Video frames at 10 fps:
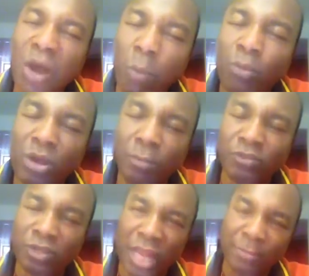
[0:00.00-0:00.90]
open up
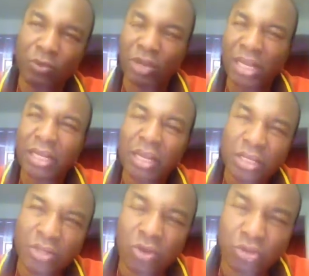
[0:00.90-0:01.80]
to them. You can,
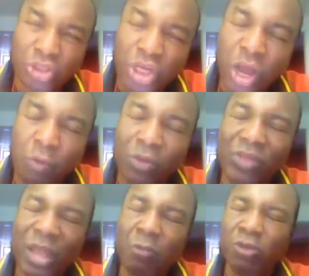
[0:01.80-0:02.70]
you know, share with
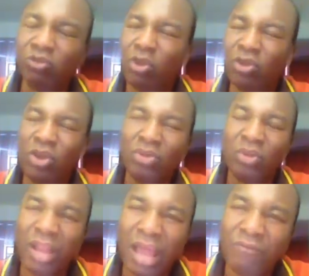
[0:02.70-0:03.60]
them what's going on in your
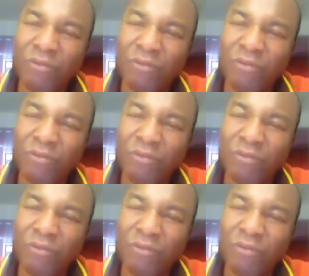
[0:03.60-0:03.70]
life.